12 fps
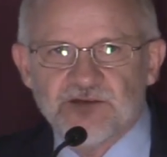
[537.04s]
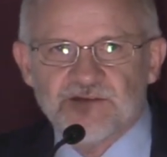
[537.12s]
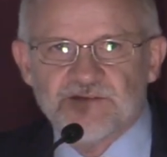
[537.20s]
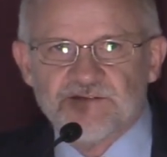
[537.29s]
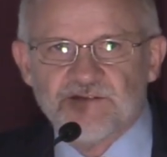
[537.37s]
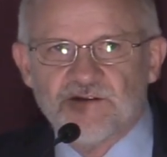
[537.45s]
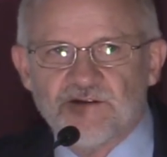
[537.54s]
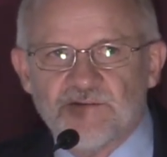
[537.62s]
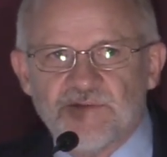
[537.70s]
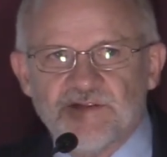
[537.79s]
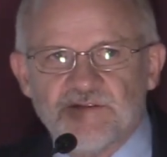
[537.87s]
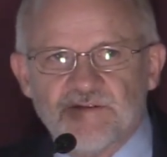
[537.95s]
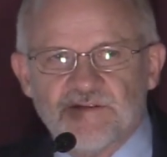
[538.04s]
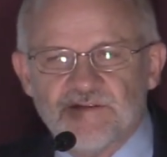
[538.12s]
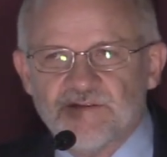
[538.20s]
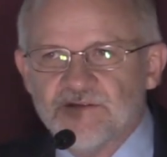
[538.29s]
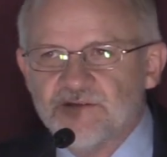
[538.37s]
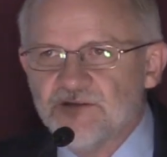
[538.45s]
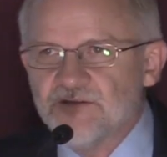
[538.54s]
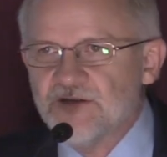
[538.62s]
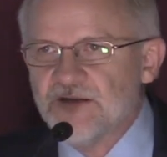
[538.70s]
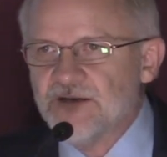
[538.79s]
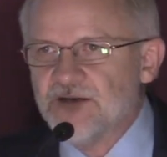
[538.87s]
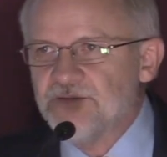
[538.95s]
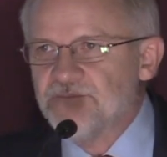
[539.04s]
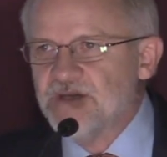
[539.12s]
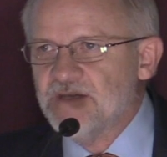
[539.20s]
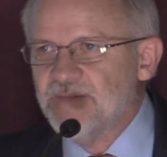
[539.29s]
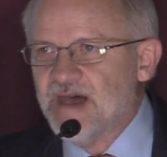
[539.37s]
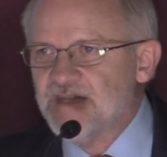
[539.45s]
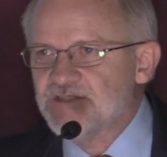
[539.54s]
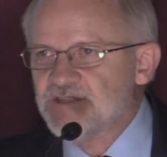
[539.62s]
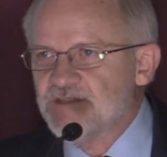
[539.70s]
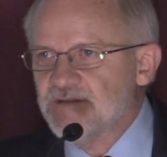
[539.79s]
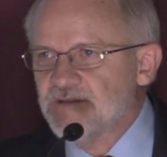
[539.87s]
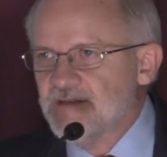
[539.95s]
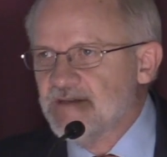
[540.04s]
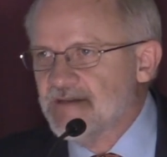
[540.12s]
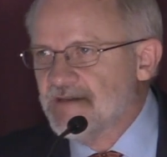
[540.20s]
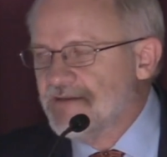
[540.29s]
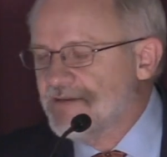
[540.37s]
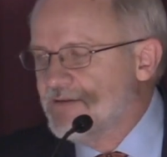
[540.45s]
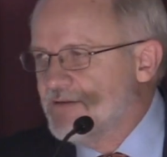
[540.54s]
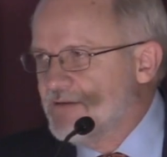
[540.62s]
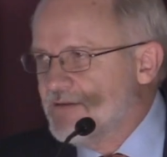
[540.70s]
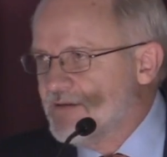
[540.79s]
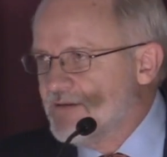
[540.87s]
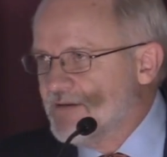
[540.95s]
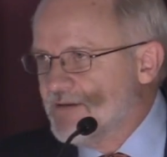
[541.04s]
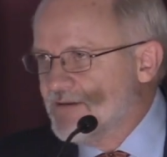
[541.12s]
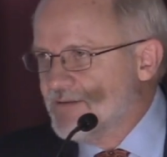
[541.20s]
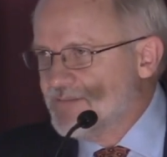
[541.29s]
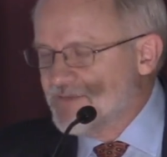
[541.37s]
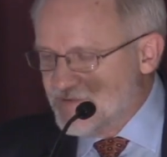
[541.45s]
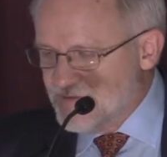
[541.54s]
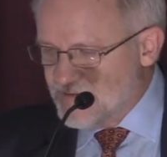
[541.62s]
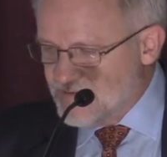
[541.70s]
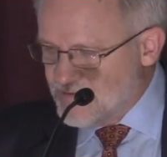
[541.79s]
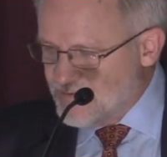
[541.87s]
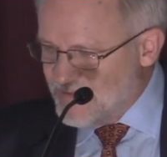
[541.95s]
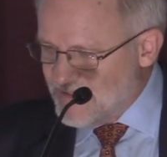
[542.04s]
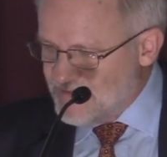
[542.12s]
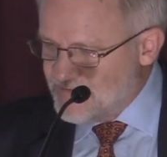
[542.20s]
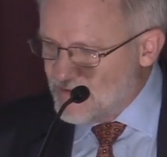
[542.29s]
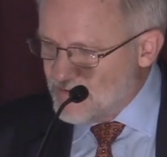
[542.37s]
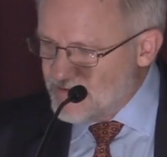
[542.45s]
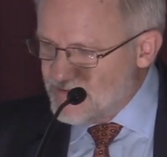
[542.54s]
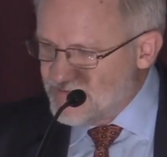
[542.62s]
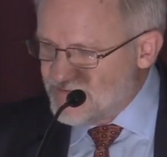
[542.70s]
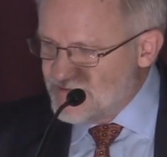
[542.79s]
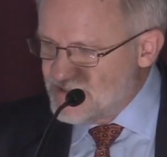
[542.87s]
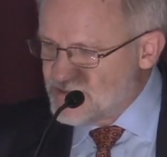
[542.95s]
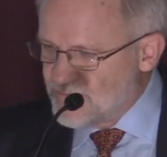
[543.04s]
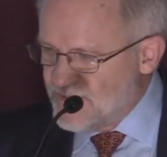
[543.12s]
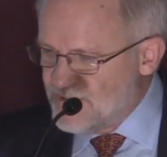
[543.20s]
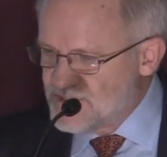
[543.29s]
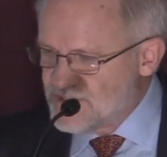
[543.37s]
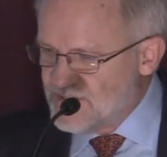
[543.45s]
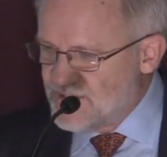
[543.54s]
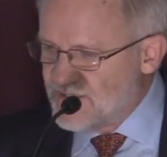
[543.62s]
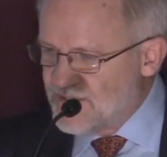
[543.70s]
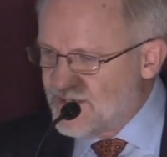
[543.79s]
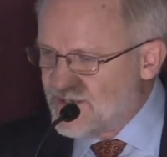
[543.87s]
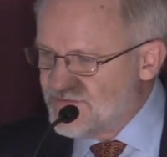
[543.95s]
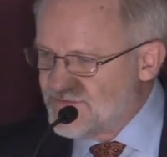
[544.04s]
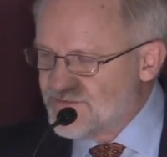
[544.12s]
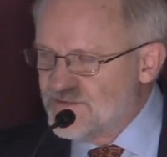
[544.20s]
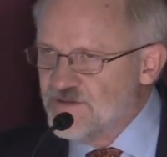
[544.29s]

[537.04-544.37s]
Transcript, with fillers: So, I mean, you can um, imagine the, um, the humanitarian situation that has